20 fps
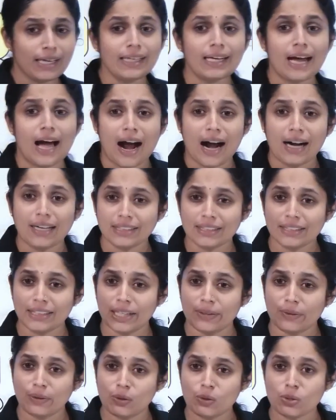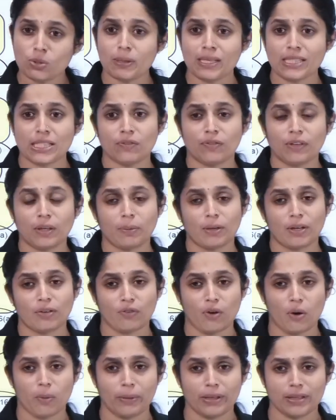in alternative to specific
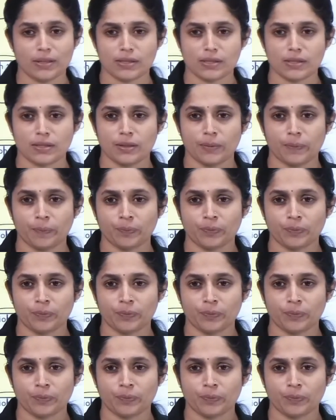performance.